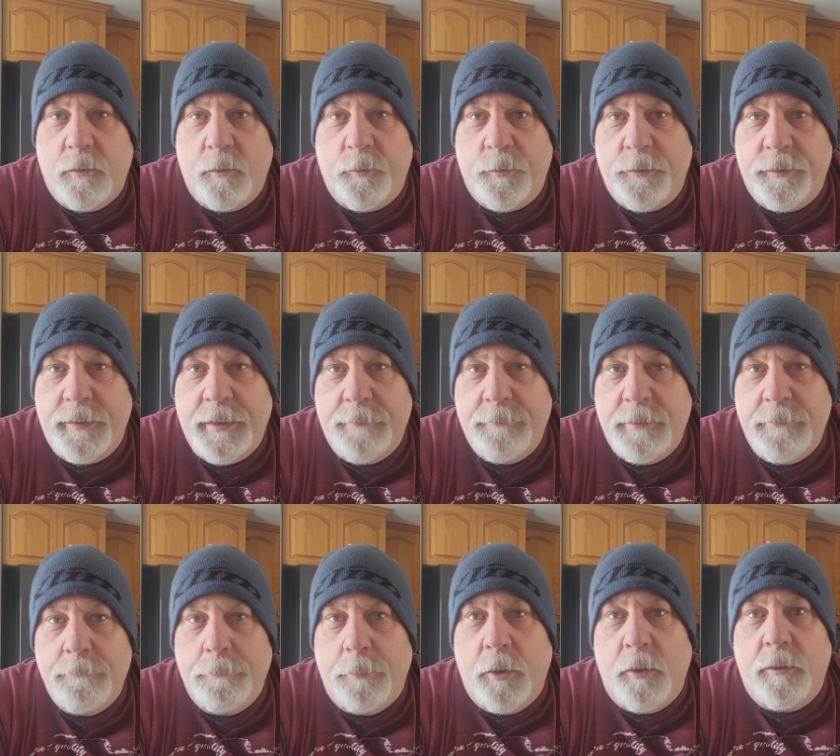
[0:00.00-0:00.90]
order them
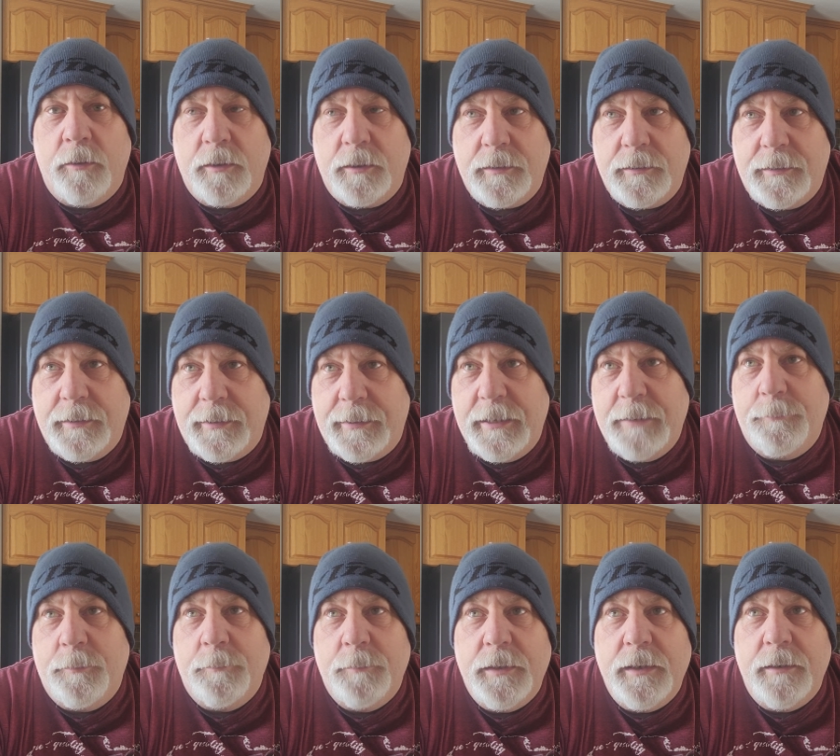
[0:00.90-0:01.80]
in bulk to keep
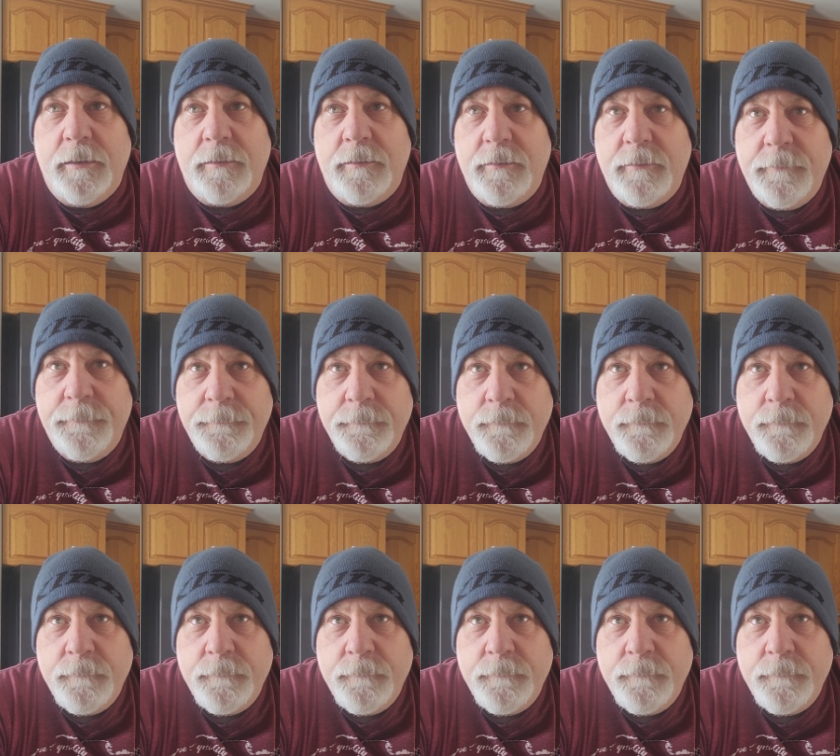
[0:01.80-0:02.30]
them here